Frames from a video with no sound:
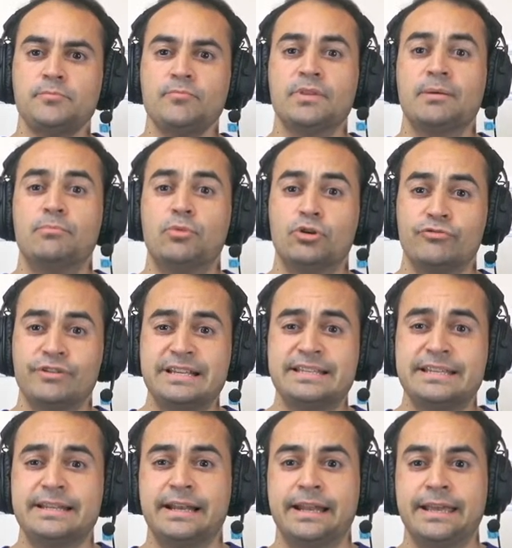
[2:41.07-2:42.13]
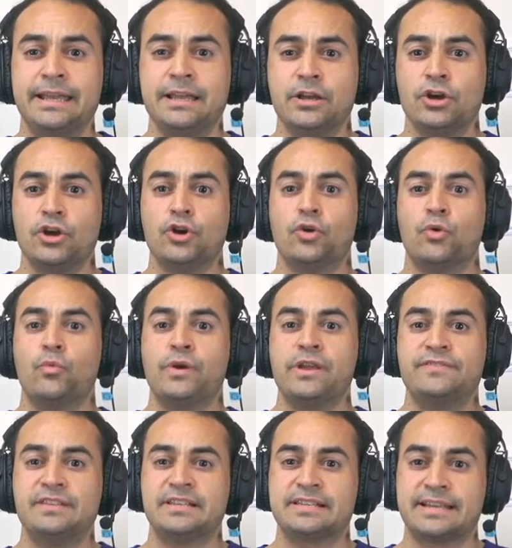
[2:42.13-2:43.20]
More recently,
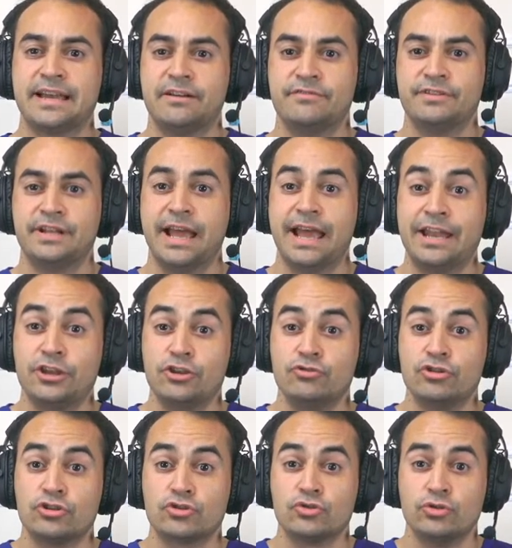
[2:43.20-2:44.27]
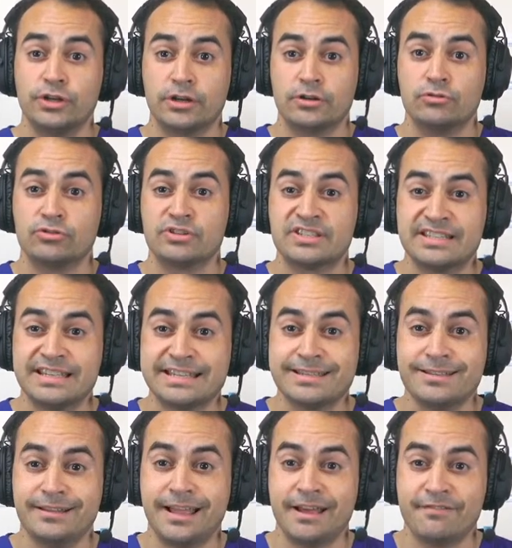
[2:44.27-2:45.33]
we've discovered a new disorder called
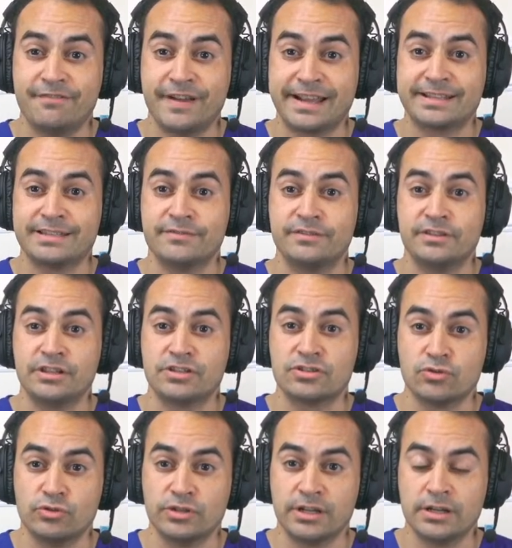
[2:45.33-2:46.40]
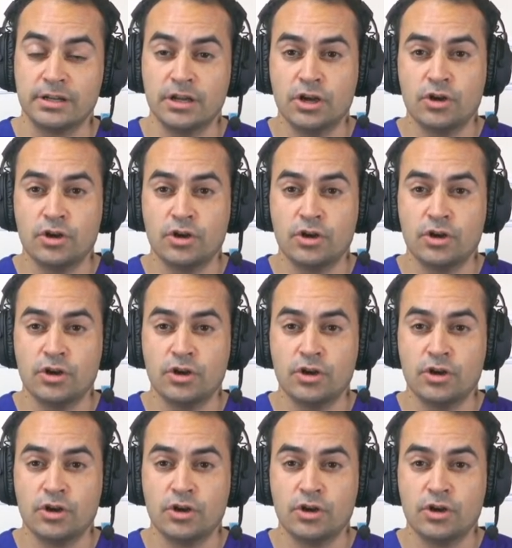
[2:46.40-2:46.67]
seasonal affective disorder.